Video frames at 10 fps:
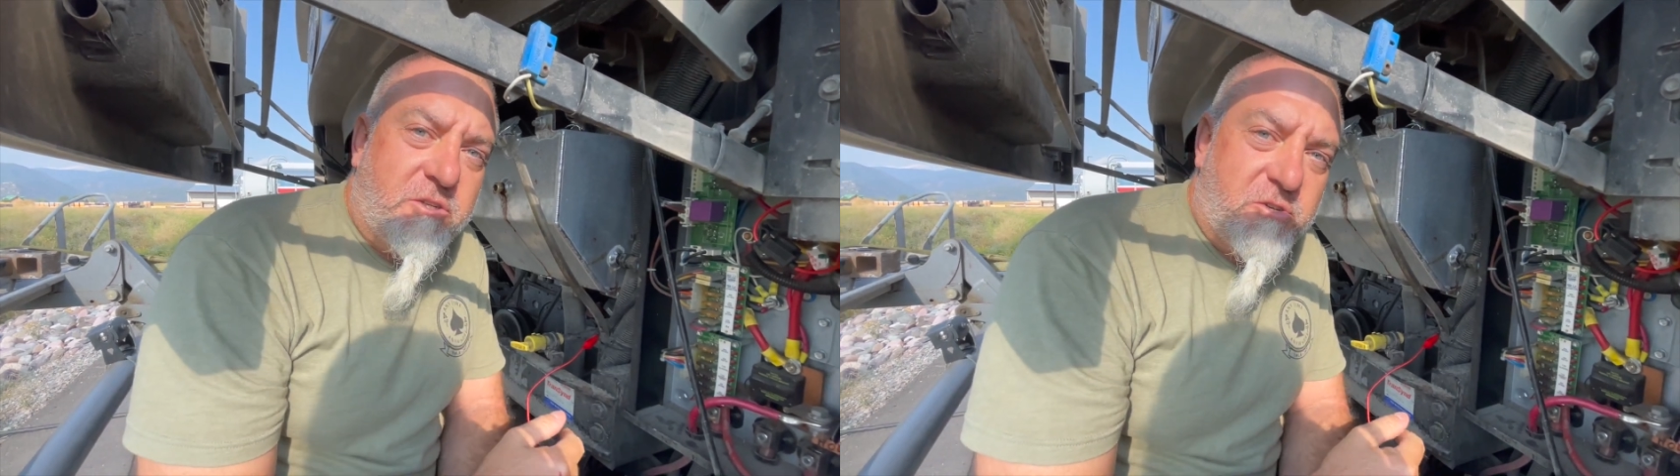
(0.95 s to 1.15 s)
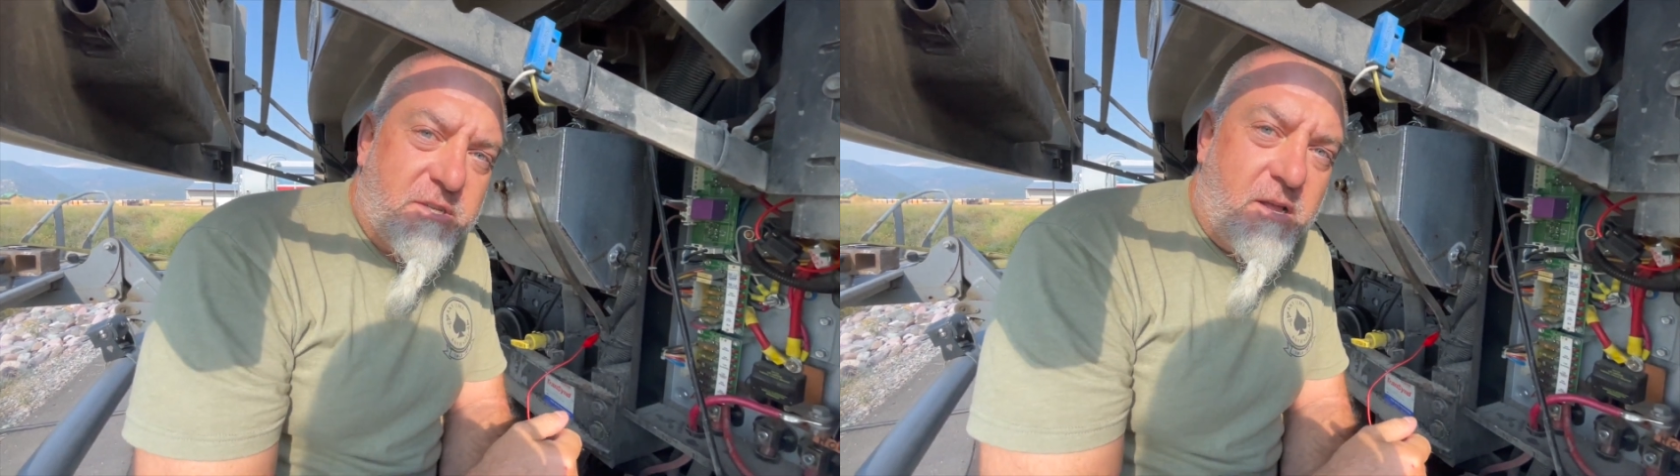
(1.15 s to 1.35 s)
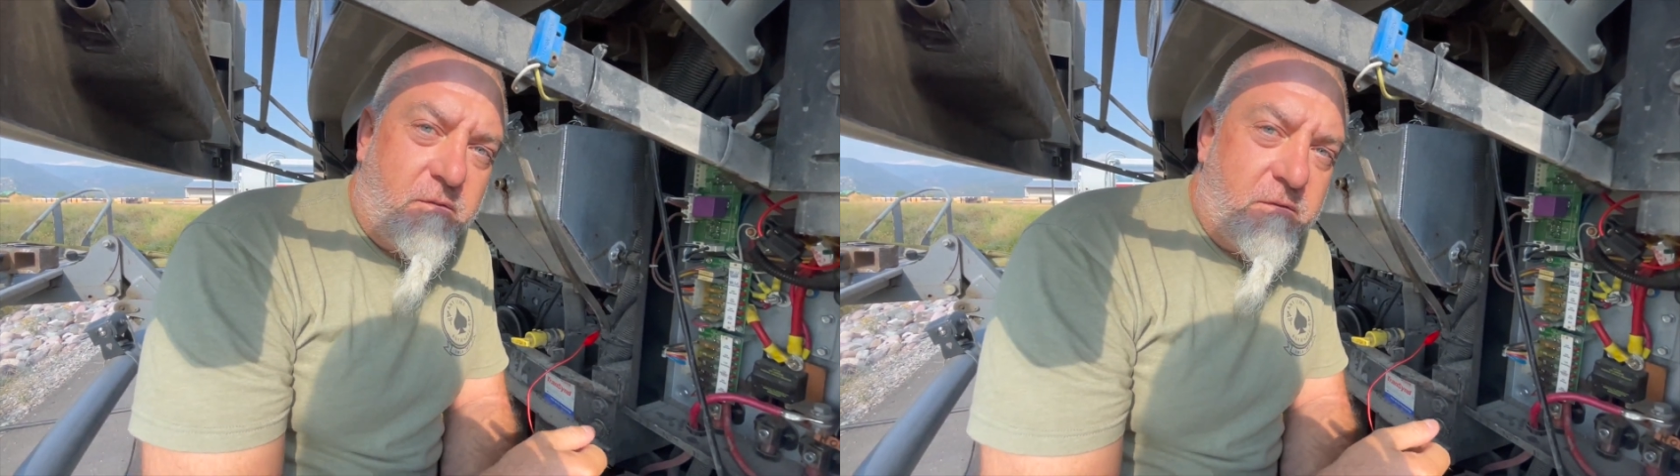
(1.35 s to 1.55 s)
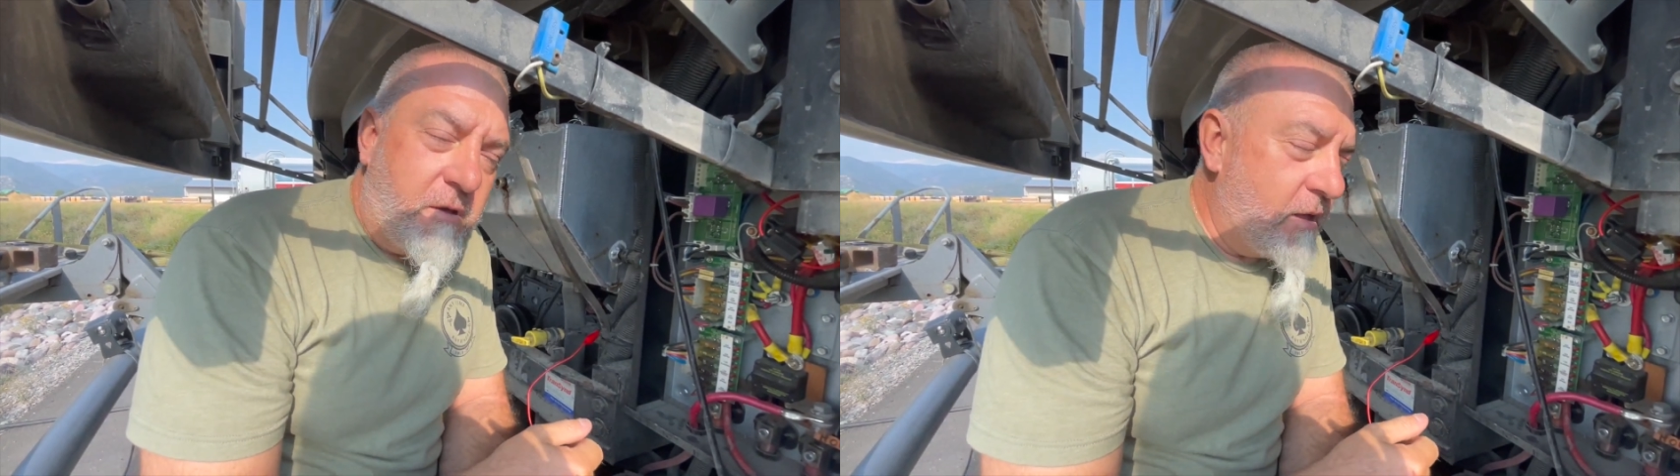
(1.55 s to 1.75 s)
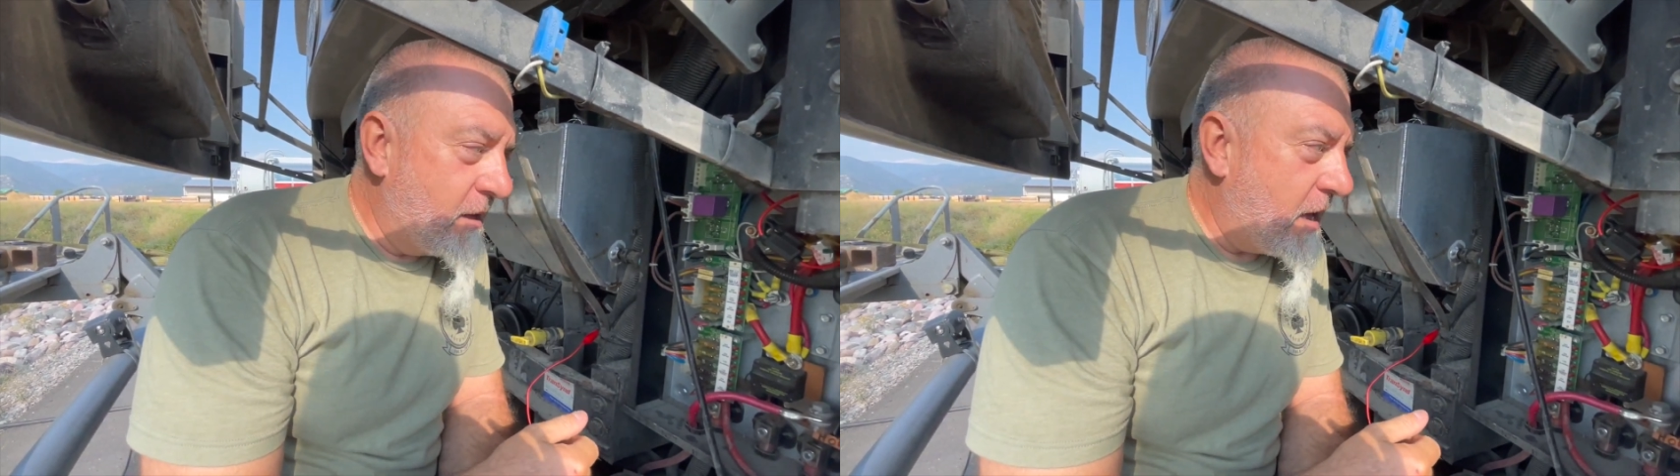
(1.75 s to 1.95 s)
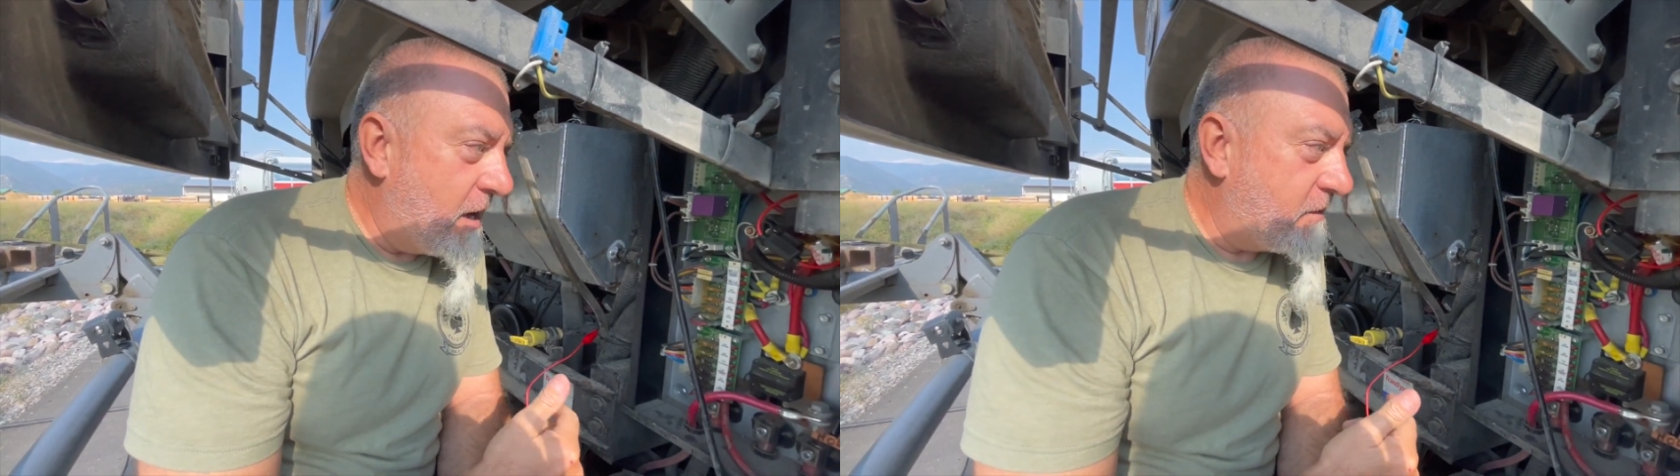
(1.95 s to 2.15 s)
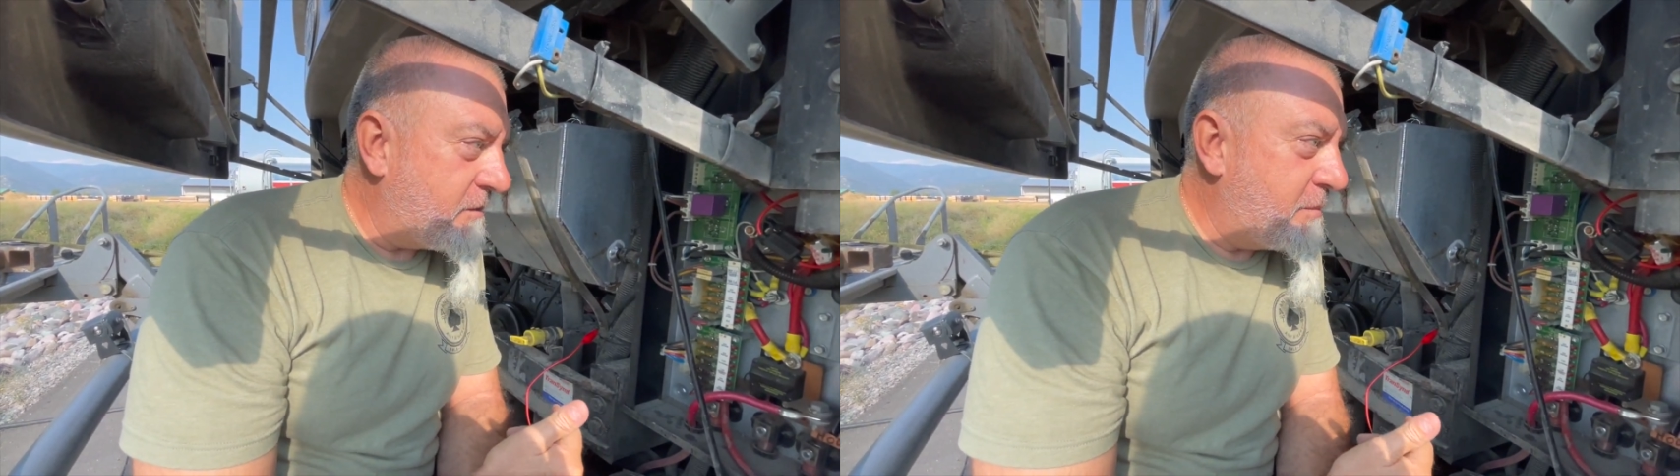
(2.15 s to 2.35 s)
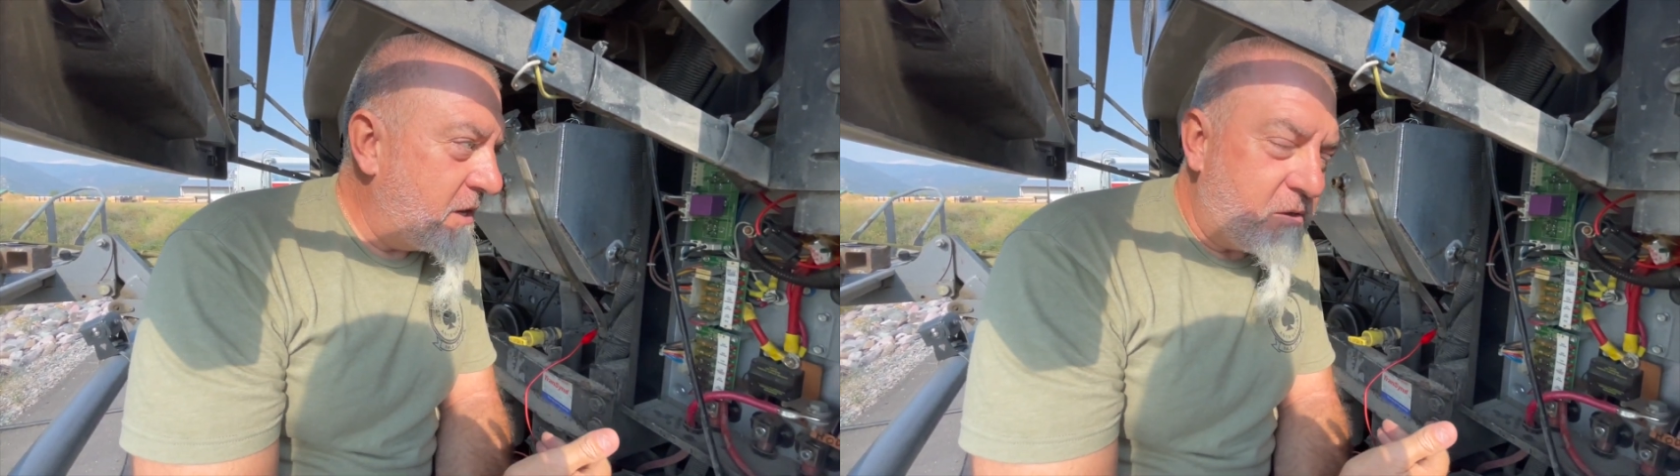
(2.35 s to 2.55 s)
yourself out of
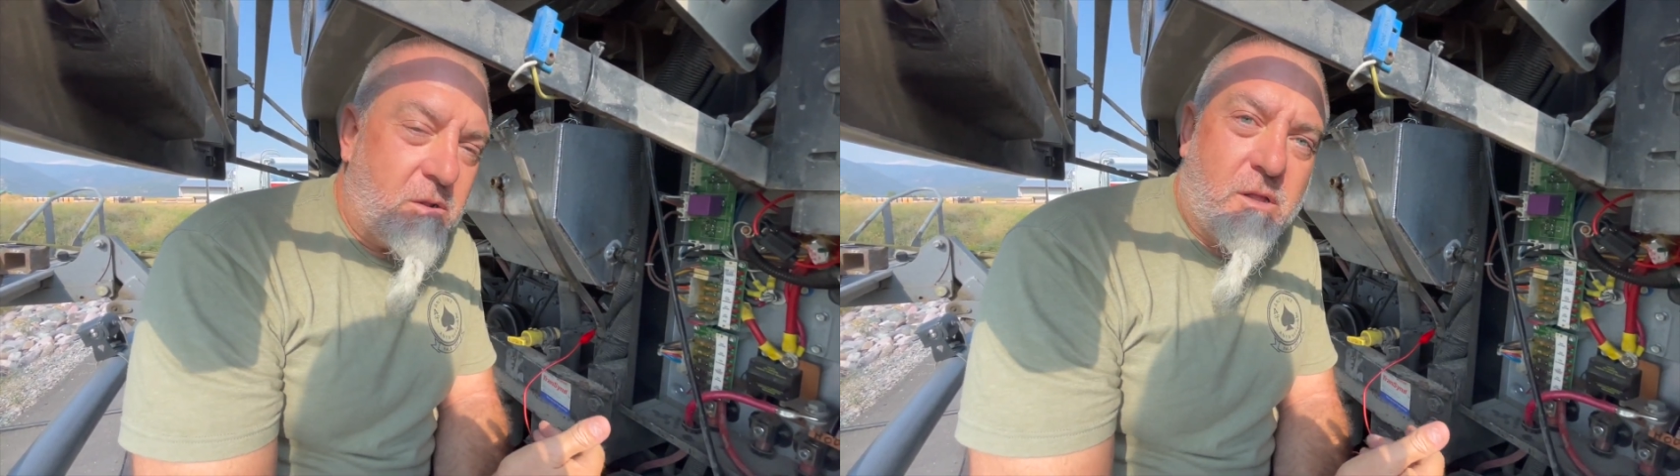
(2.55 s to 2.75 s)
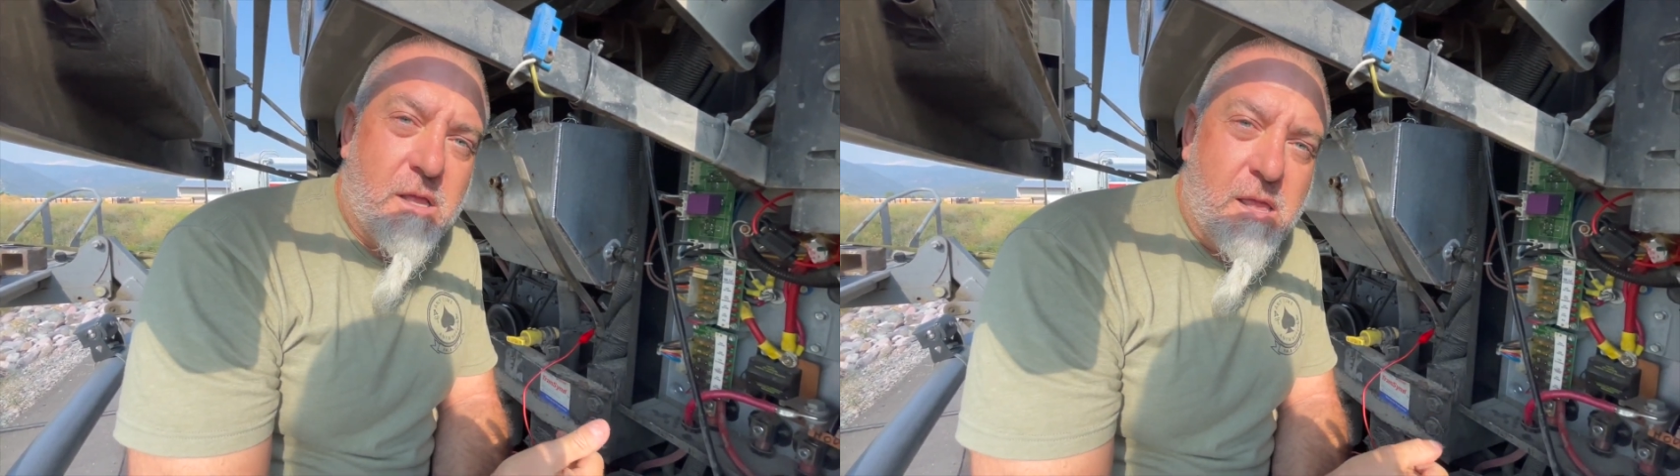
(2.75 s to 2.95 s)
a pickle.